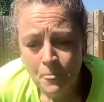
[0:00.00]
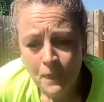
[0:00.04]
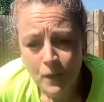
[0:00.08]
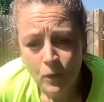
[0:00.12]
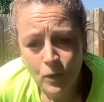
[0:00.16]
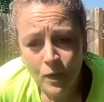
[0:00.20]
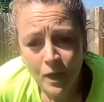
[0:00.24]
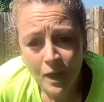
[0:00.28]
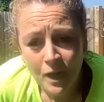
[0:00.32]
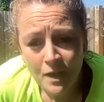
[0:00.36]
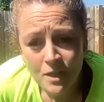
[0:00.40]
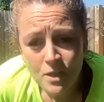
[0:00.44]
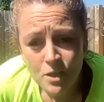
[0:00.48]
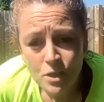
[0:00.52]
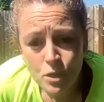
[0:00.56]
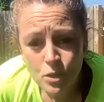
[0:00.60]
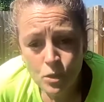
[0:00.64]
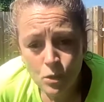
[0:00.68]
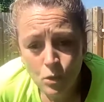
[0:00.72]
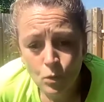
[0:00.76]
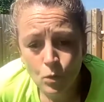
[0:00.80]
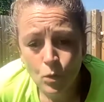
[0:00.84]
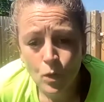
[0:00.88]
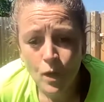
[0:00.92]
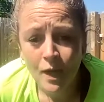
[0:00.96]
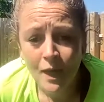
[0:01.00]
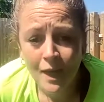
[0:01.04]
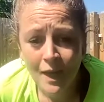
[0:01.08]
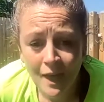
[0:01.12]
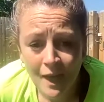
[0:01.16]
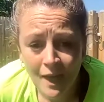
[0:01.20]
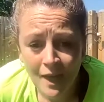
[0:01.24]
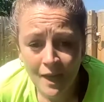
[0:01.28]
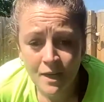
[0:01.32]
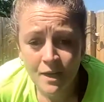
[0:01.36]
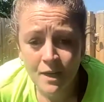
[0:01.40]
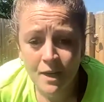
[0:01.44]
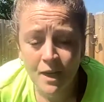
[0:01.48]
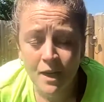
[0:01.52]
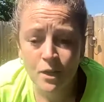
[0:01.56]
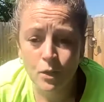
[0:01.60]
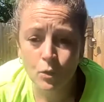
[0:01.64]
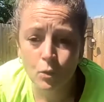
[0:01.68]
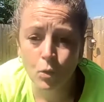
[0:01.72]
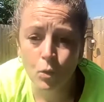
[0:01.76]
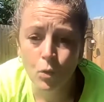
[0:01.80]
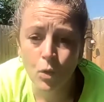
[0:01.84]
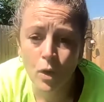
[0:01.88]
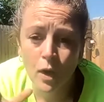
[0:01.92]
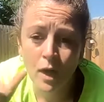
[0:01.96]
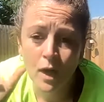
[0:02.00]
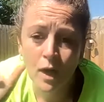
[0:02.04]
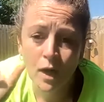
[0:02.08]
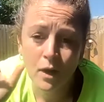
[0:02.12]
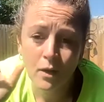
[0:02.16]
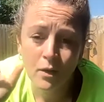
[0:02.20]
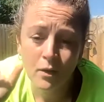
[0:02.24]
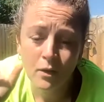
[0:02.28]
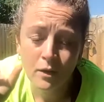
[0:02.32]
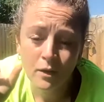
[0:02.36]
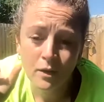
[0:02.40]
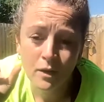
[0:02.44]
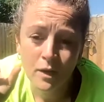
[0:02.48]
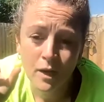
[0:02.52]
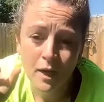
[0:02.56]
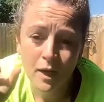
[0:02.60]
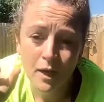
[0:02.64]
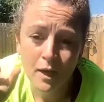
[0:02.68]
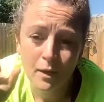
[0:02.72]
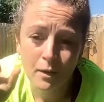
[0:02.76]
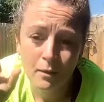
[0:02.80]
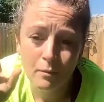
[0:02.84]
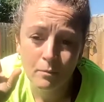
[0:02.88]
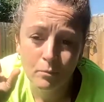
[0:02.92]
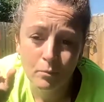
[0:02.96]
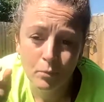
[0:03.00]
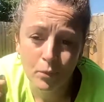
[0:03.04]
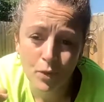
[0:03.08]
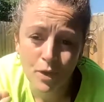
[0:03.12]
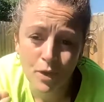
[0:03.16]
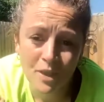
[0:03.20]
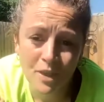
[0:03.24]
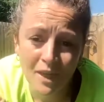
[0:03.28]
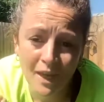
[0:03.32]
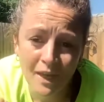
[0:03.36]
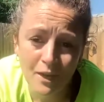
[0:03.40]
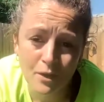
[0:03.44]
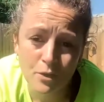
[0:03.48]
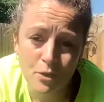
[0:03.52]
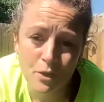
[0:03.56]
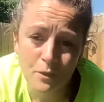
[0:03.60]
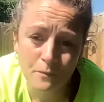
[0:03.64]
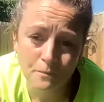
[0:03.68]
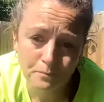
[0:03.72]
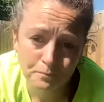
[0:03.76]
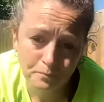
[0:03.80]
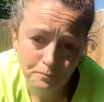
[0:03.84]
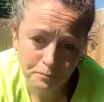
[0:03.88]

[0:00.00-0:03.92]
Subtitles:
Okay, so again, you are breathing out